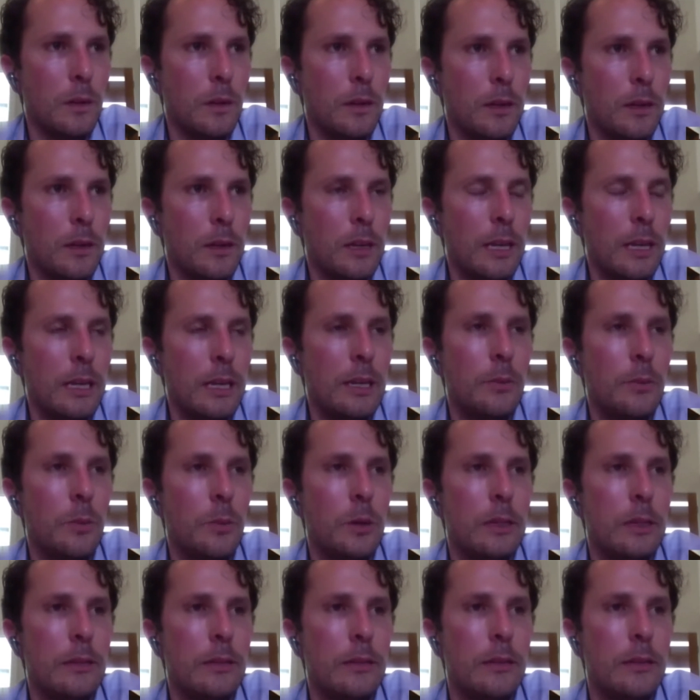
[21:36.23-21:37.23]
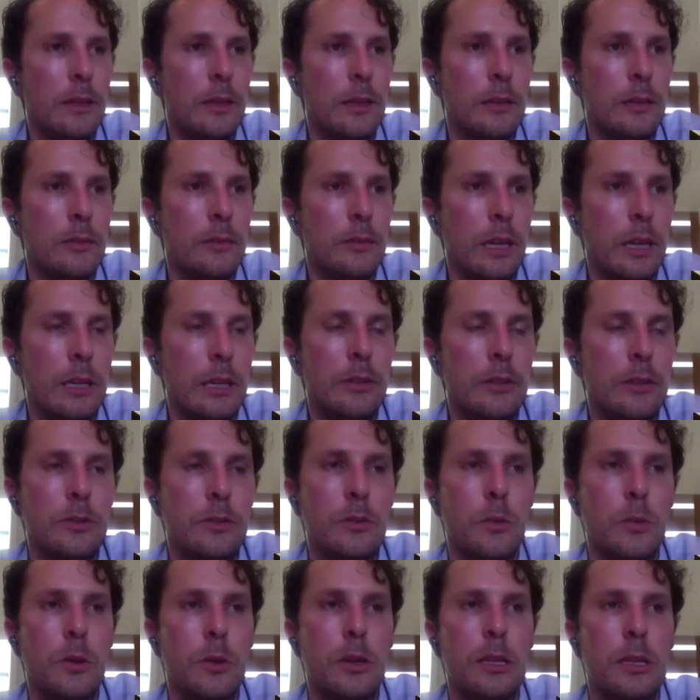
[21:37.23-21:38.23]
Anyone that I used to
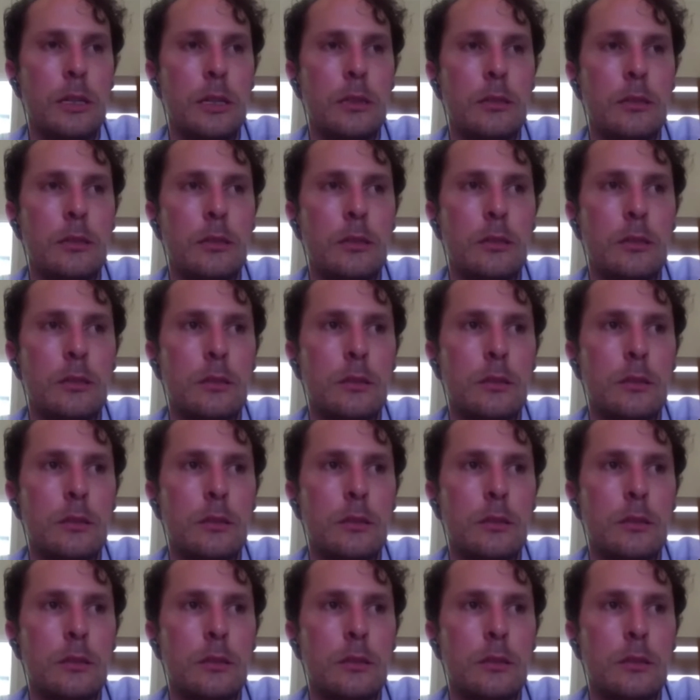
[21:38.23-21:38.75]
work in,